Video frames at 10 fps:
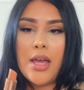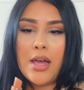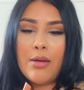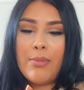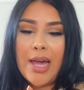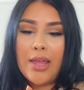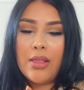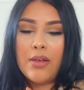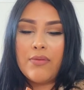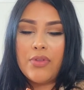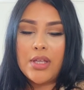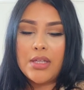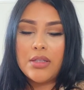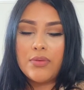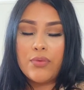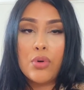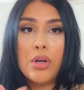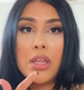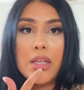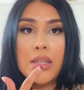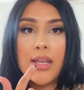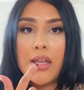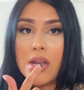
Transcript: Um, I love this for like the